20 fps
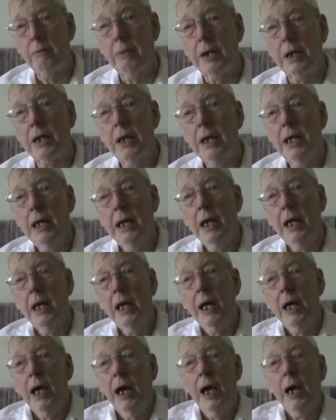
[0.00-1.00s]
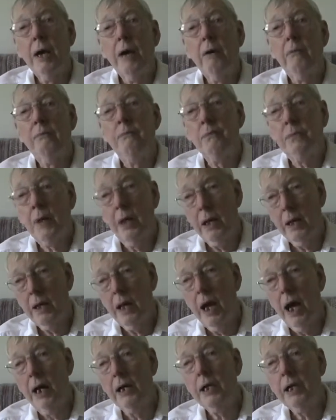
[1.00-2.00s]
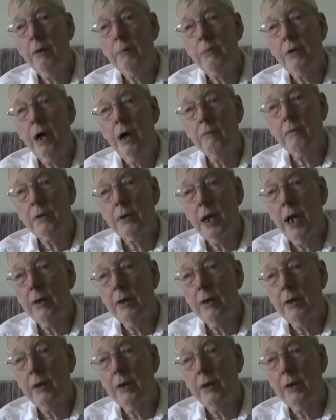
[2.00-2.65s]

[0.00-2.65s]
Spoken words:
But I kept on with it.